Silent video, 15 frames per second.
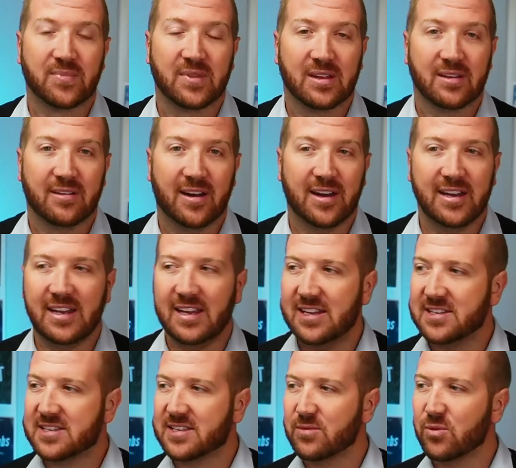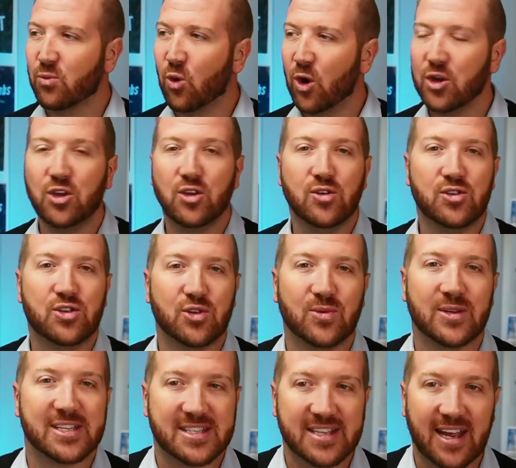Right? Is what you do and
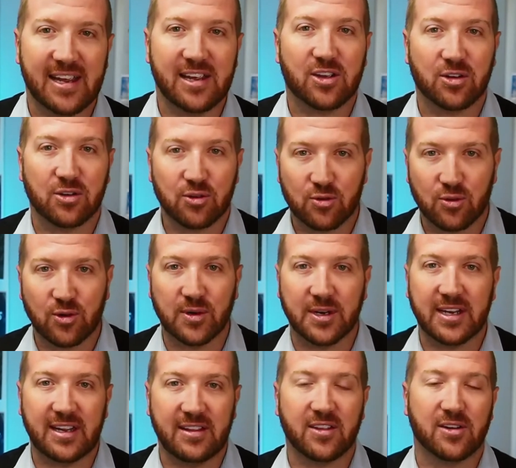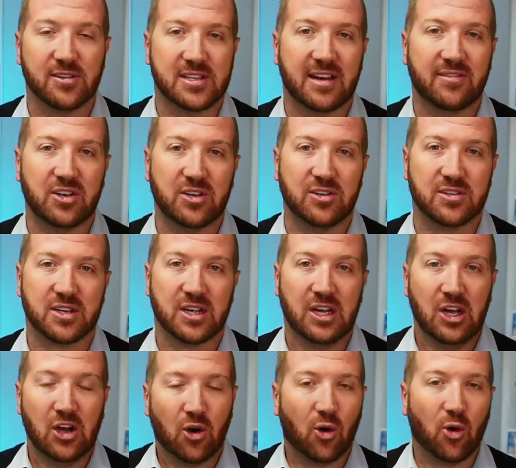say congruent in those avenues?
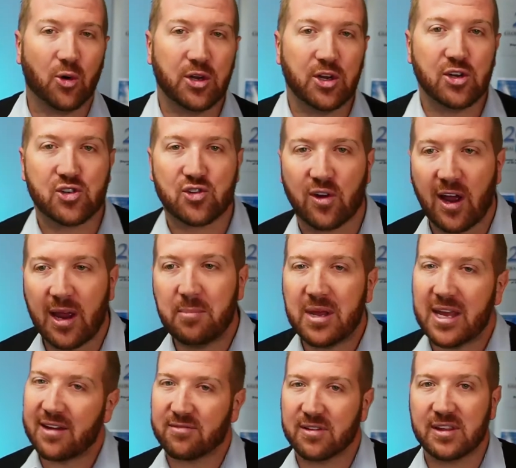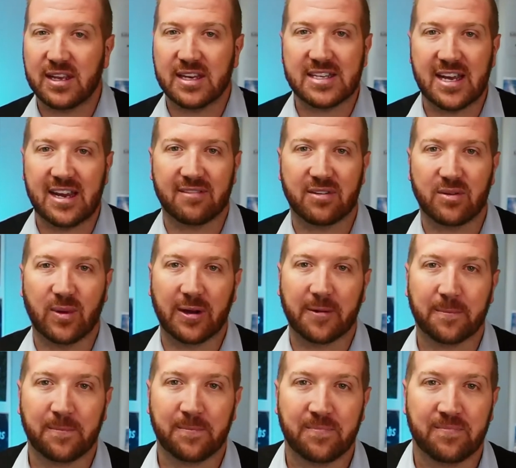Or do you try and be everything to everyone?
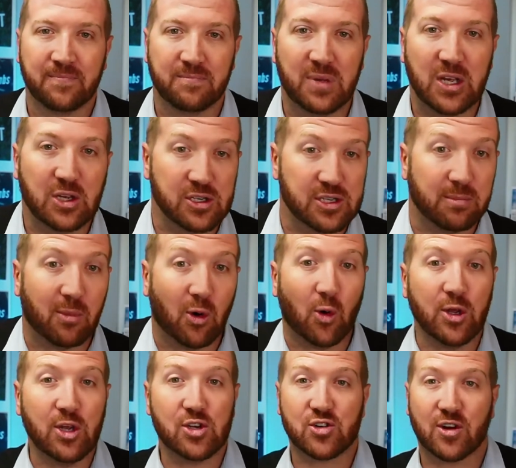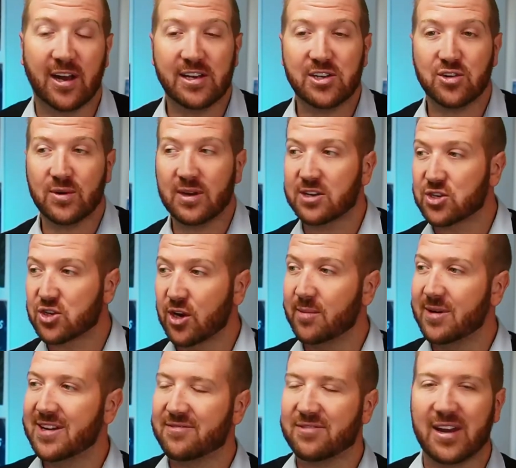Because the more you try and do in so many
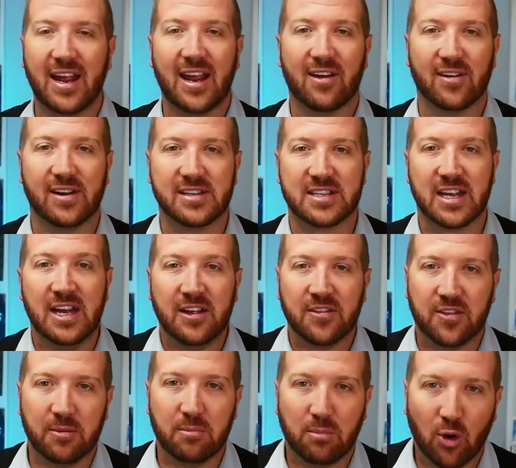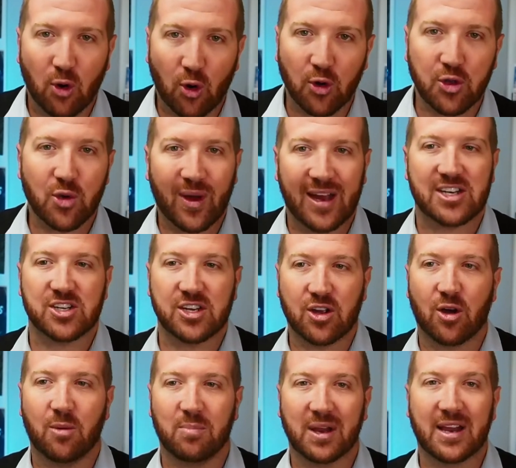different areas, the more you actually
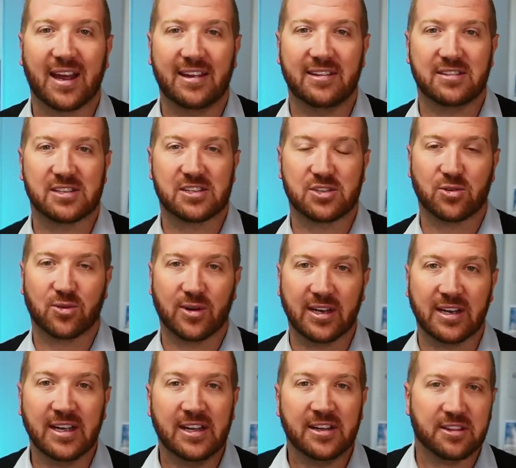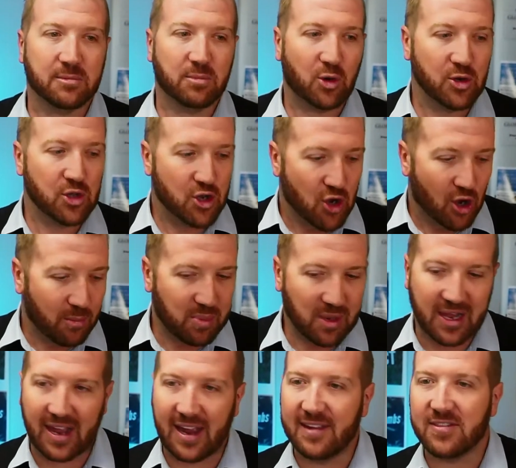complicate the story, the more you
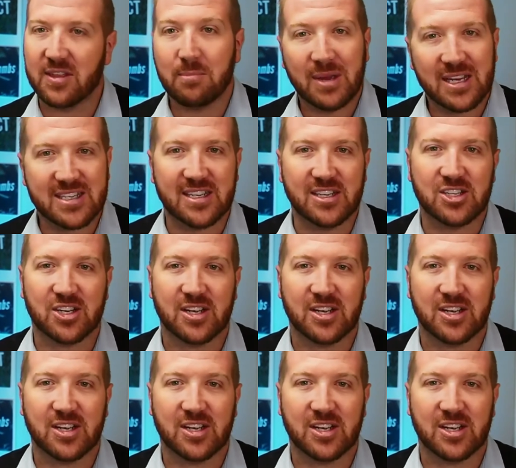complicate the message.